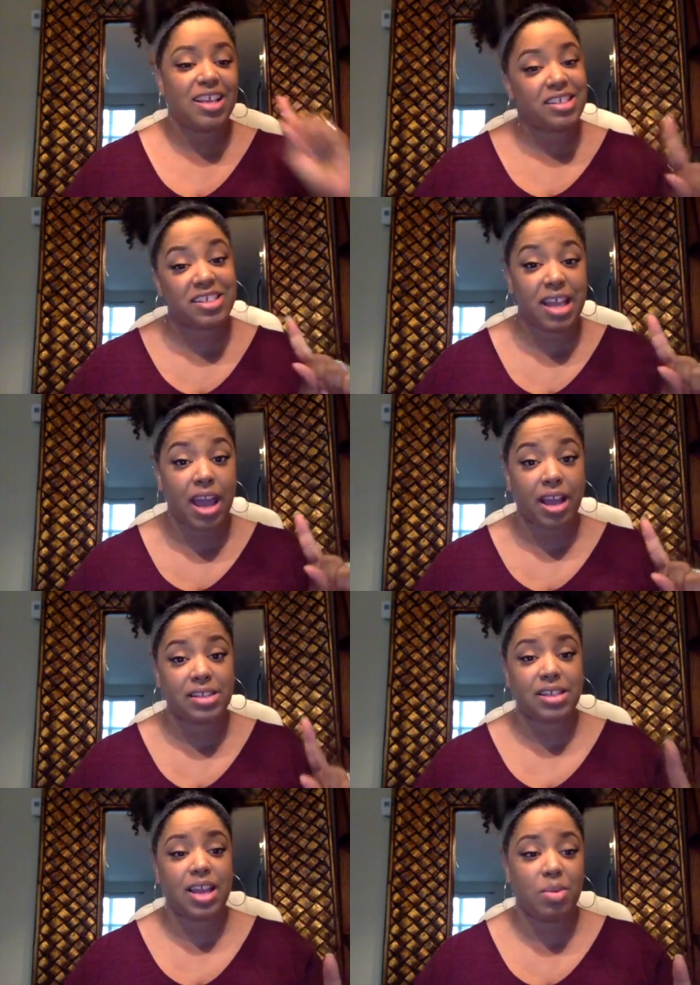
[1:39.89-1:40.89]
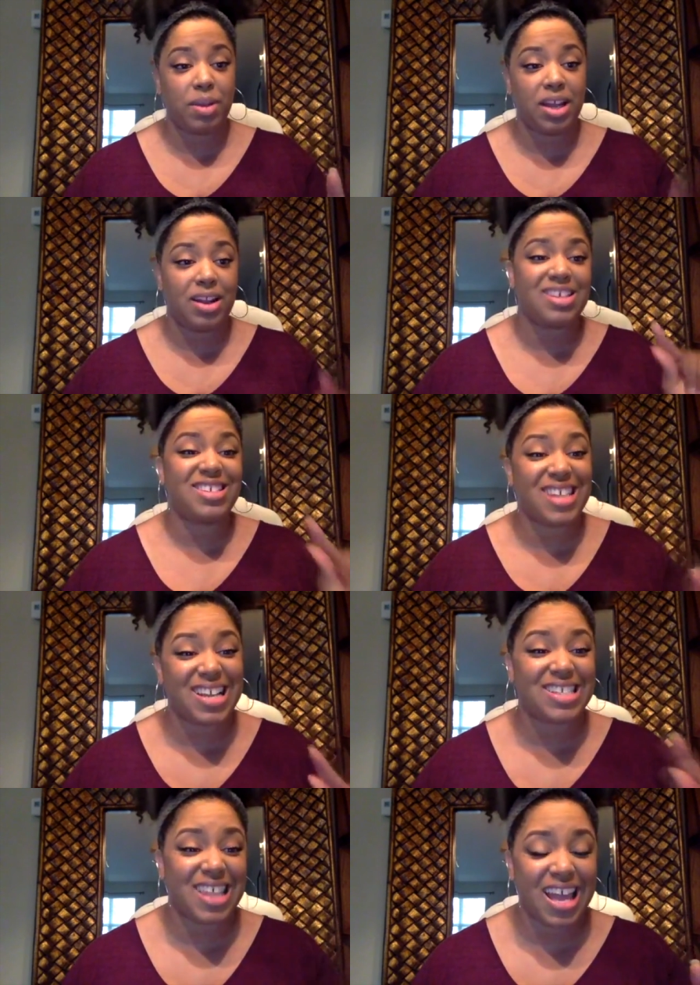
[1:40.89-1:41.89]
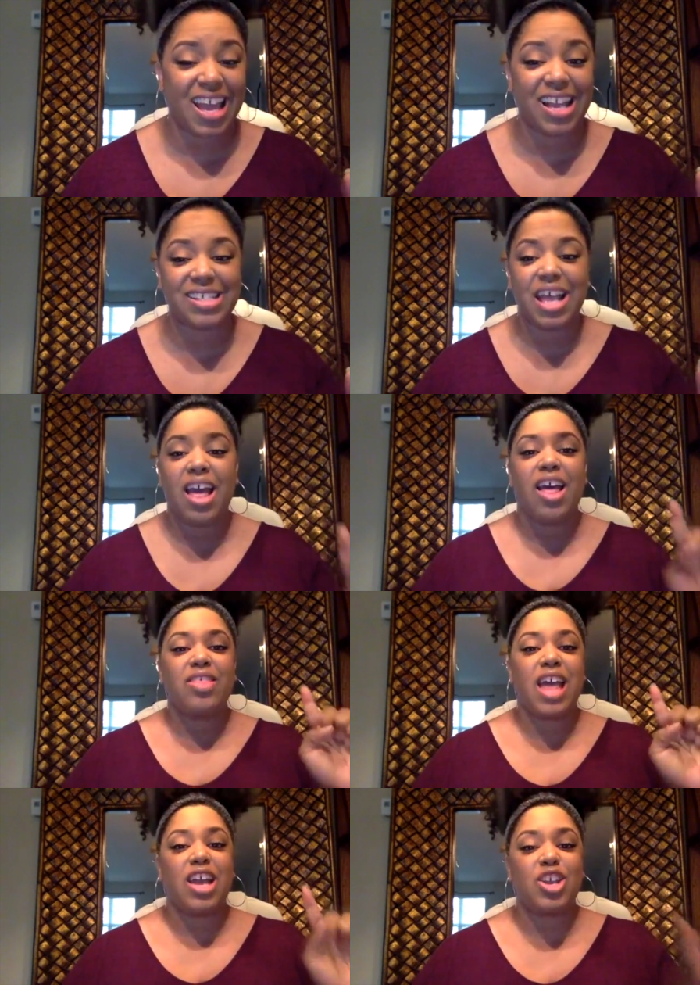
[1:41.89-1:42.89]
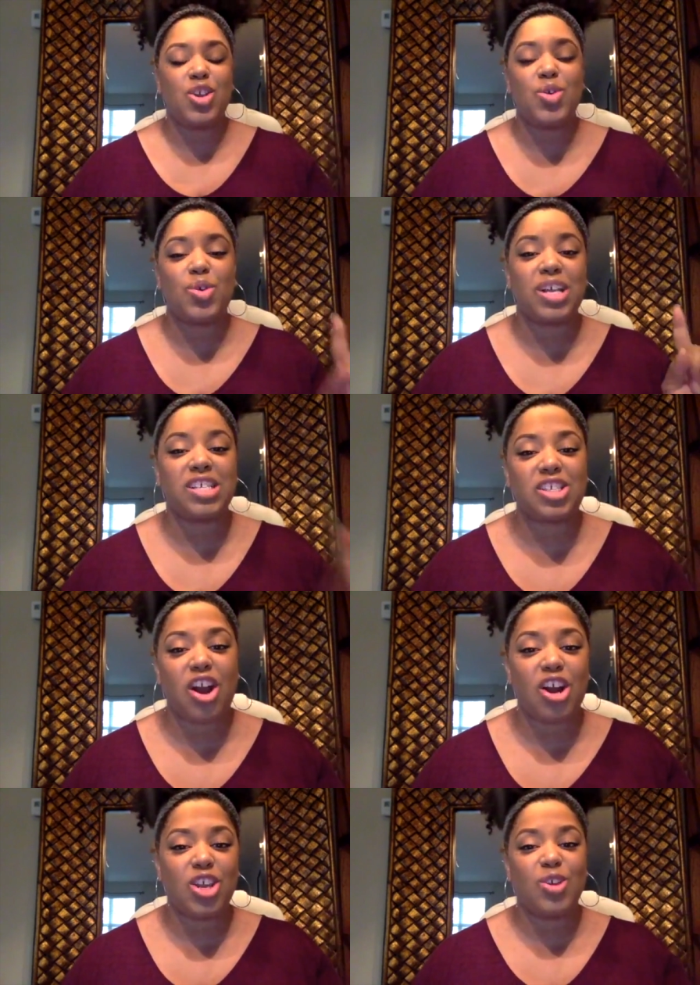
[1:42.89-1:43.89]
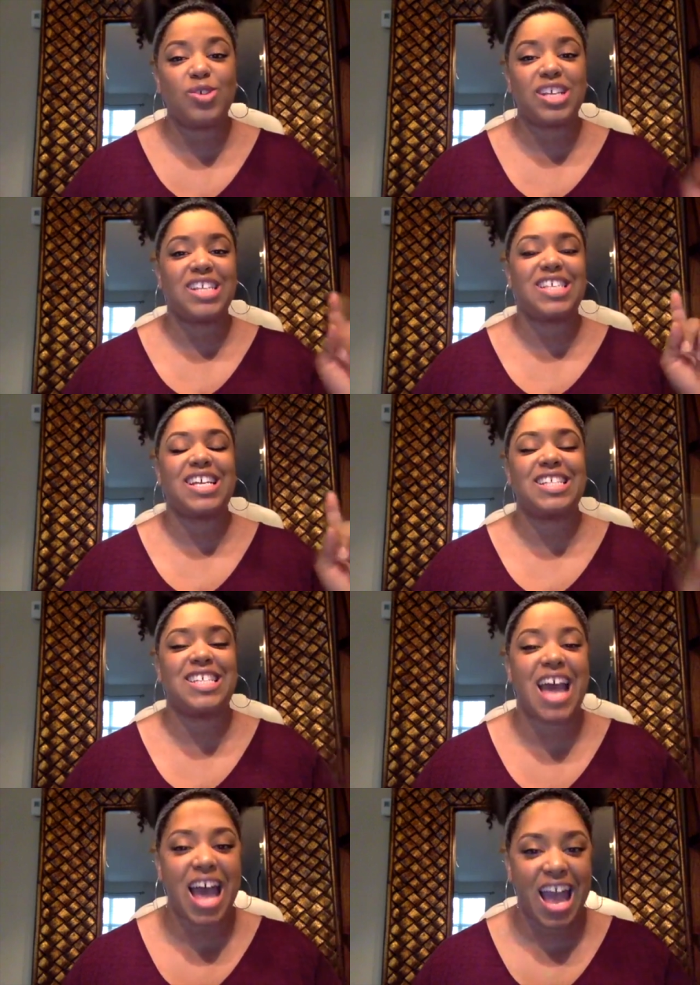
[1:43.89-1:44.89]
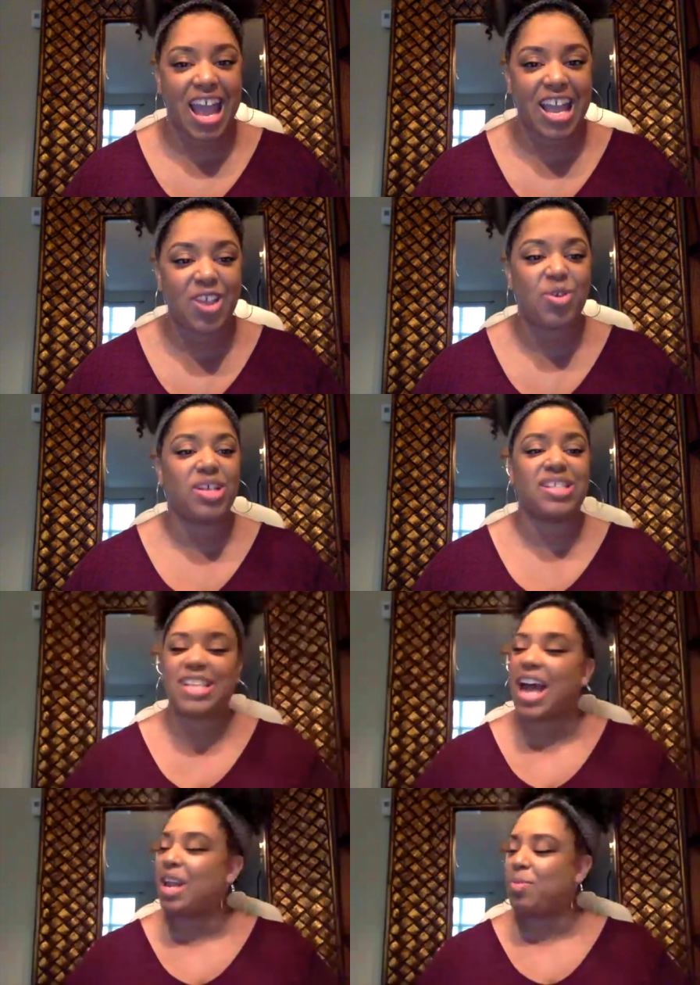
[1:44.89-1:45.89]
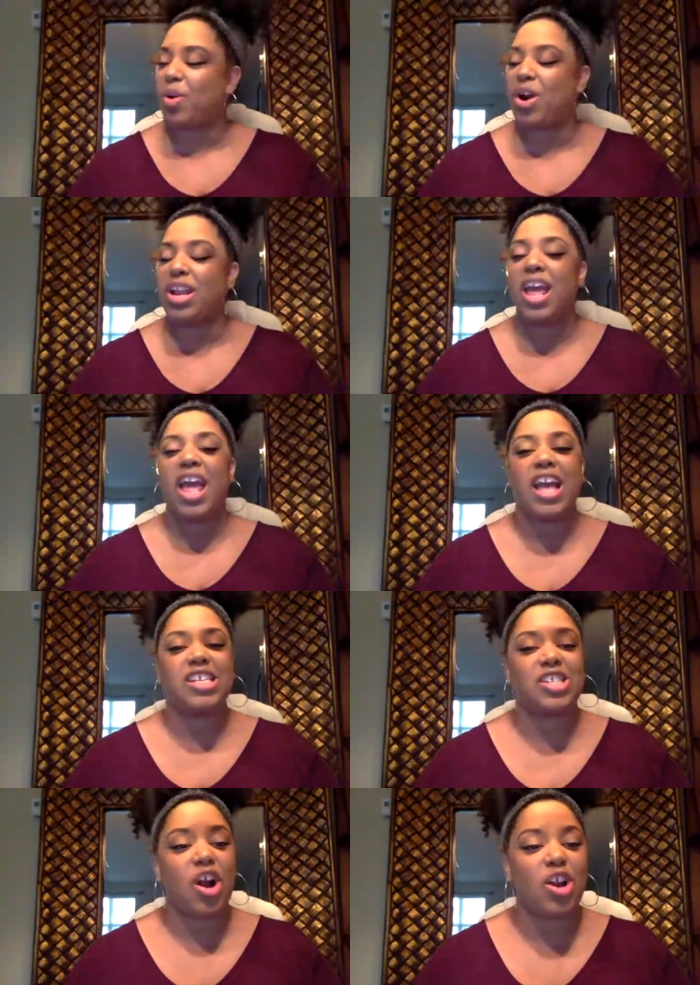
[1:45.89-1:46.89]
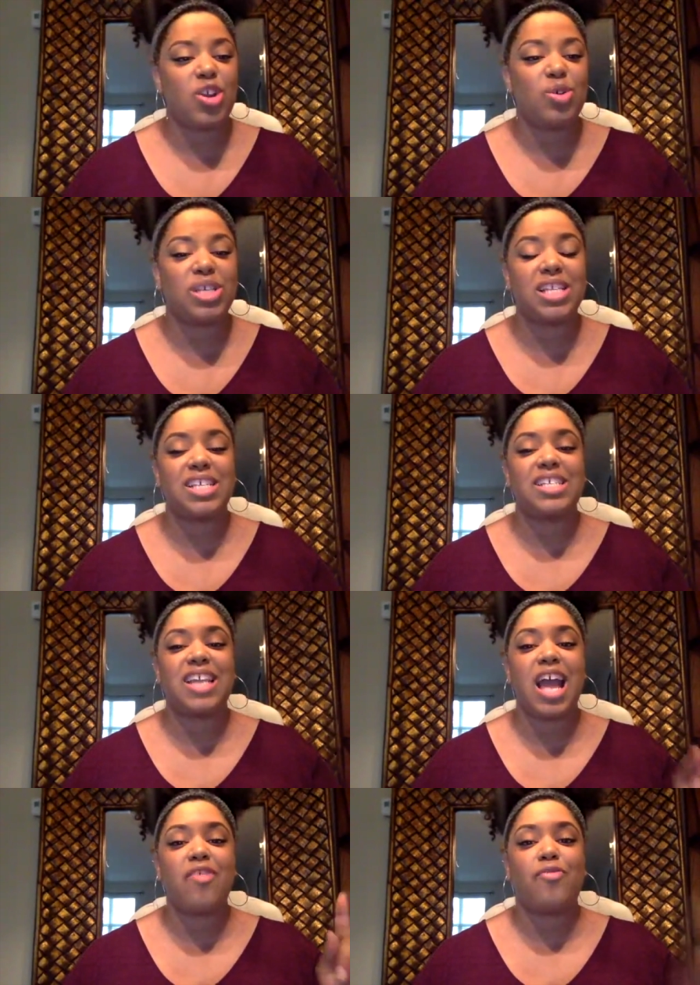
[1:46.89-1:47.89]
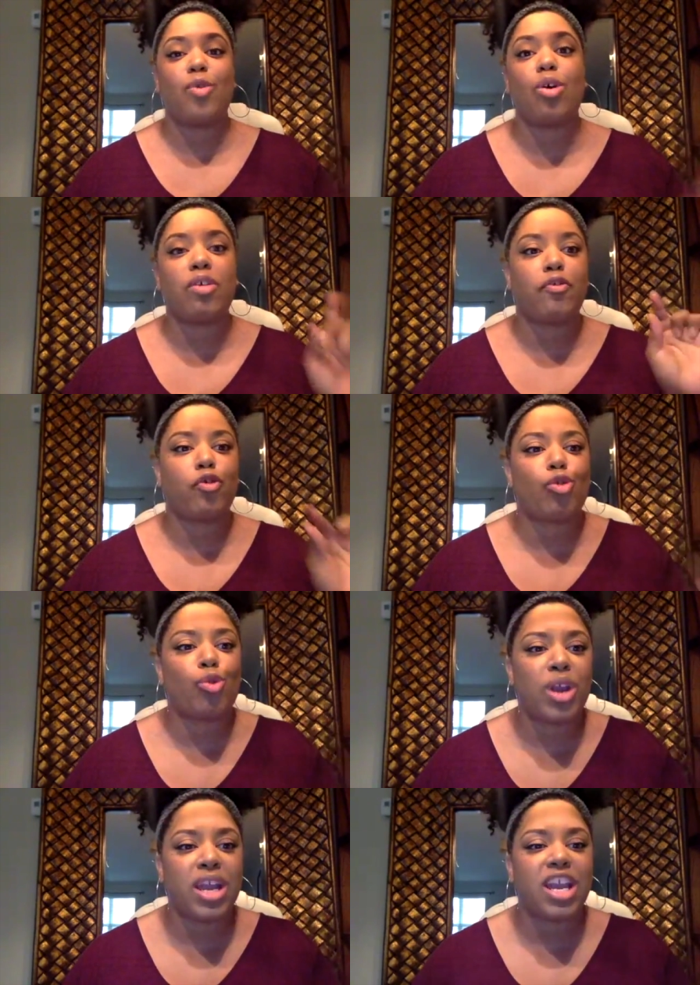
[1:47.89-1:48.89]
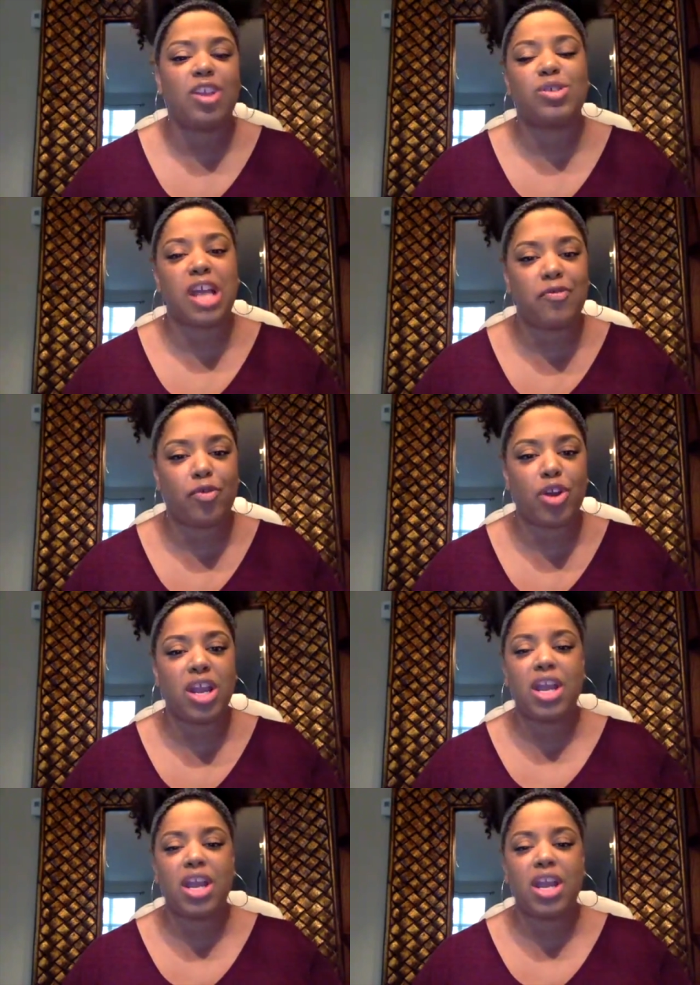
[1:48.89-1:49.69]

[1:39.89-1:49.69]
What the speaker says: 6, can you believe it? 6 things that you can start using today. You can sign up on and start using today for free. Can you say free?